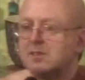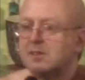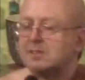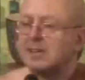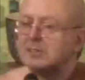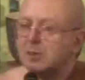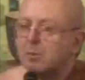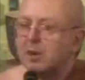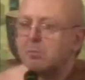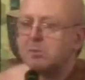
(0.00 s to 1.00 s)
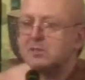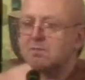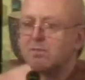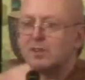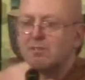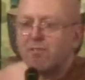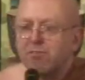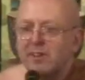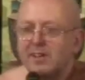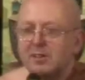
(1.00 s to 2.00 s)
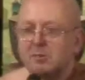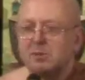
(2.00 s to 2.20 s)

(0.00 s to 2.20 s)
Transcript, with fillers: It's actually quite blissful. It's freedom.